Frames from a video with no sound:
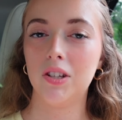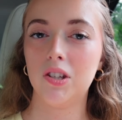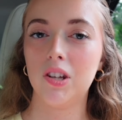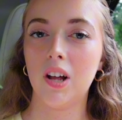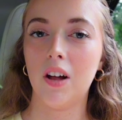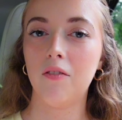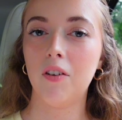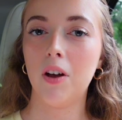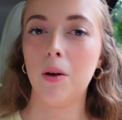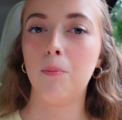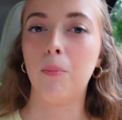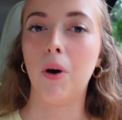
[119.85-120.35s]

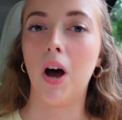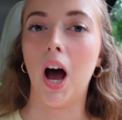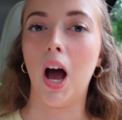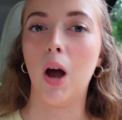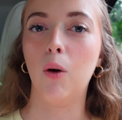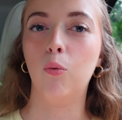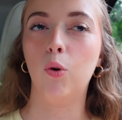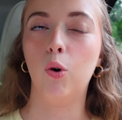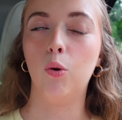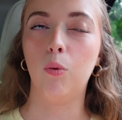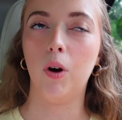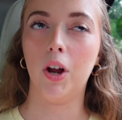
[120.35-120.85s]
of it, but
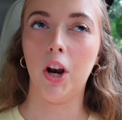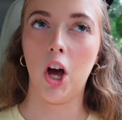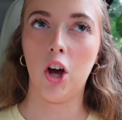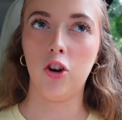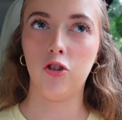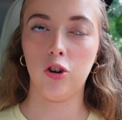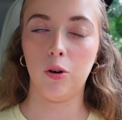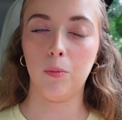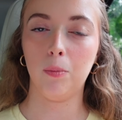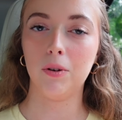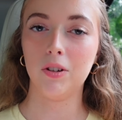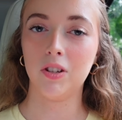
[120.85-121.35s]
I will
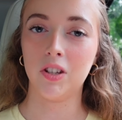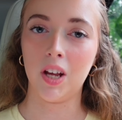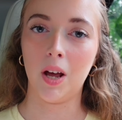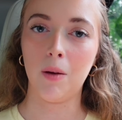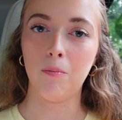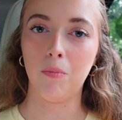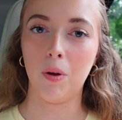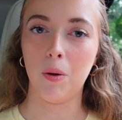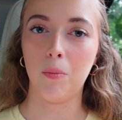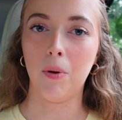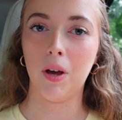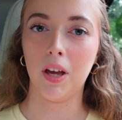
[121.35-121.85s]

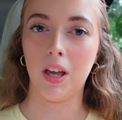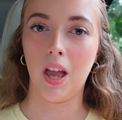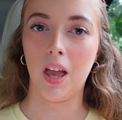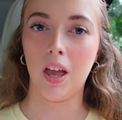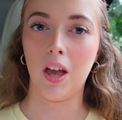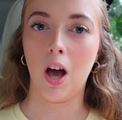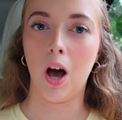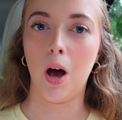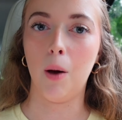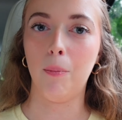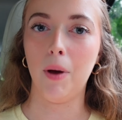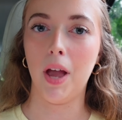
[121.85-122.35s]
100% be
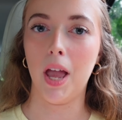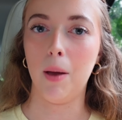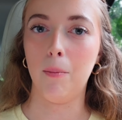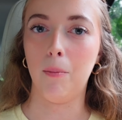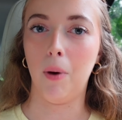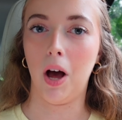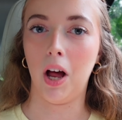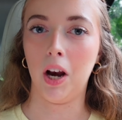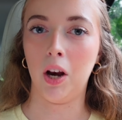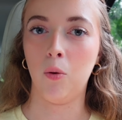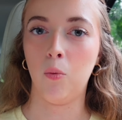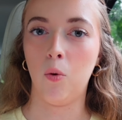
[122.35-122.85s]
picking up a
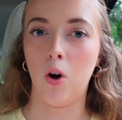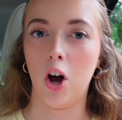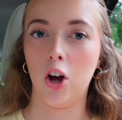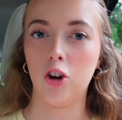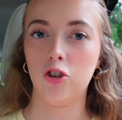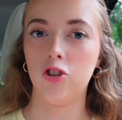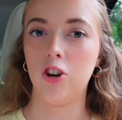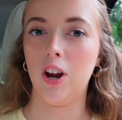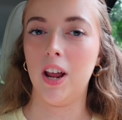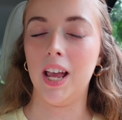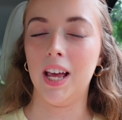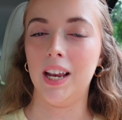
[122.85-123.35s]
body
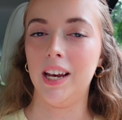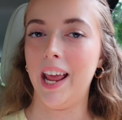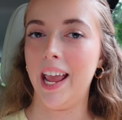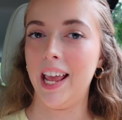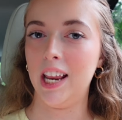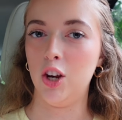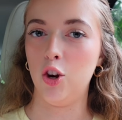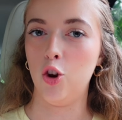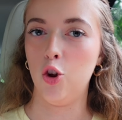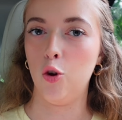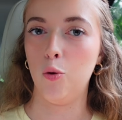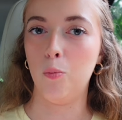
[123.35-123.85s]
wash and a
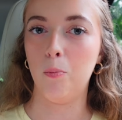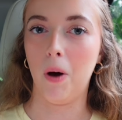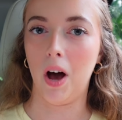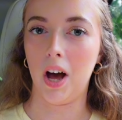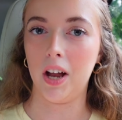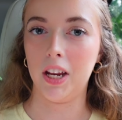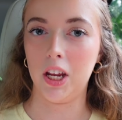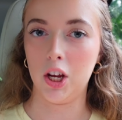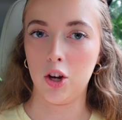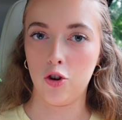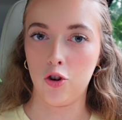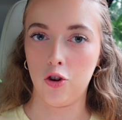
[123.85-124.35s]
new
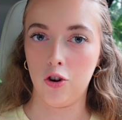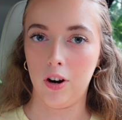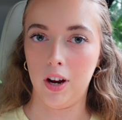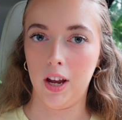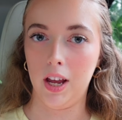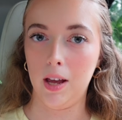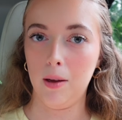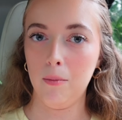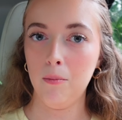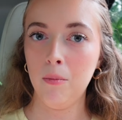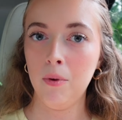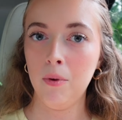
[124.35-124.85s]
body cream.